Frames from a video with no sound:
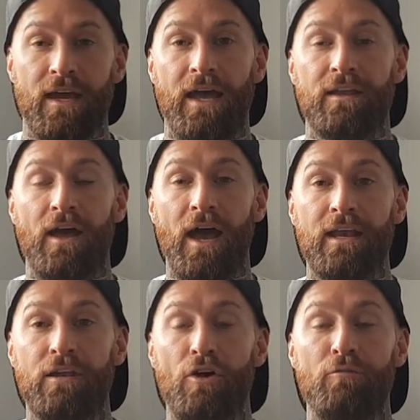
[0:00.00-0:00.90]
And
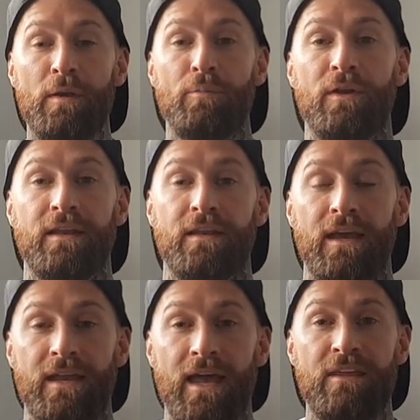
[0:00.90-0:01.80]
a lot of people in
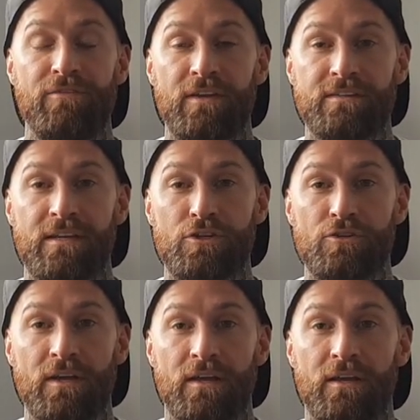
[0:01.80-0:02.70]
any fitness
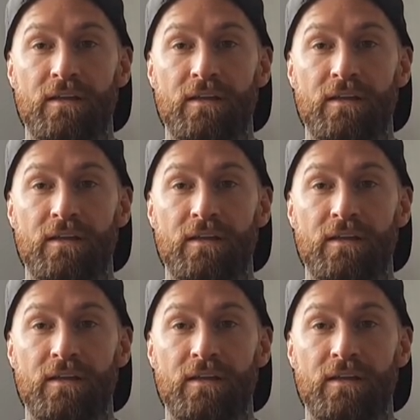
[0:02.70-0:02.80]
industry,